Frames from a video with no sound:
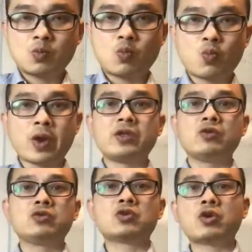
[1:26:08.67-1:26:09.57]
when you
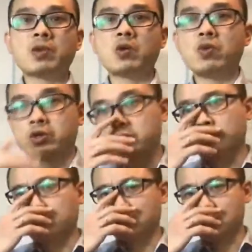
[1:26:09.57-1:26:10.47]
join my
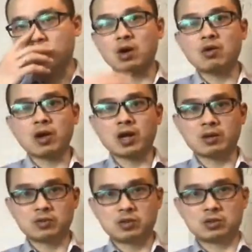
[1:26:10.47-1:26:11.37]
workshop, you're
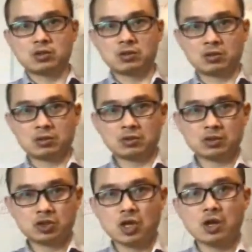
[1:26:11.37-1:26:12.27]
welcome to
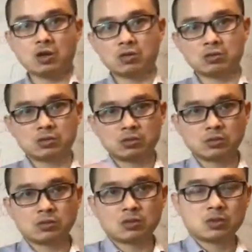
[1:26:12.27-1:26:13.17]
shadow
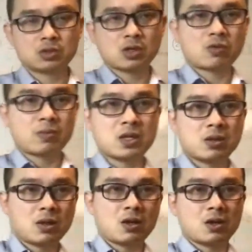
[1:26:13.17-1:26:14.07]
me
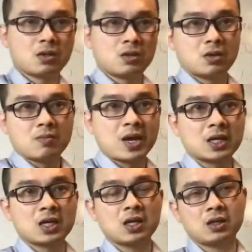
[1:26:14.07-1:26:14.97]
in my
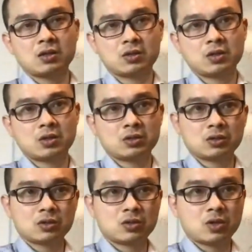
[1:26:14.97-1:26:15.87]
clinic
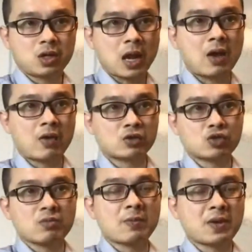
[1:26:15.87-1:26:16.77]
to look at how I treat
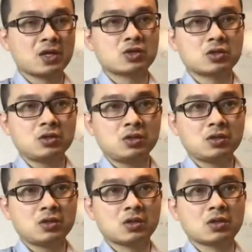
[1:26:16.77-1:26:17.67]
my patient,
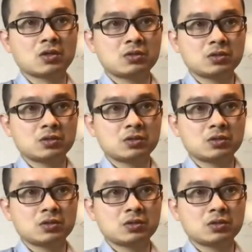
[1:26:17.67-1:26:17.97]
and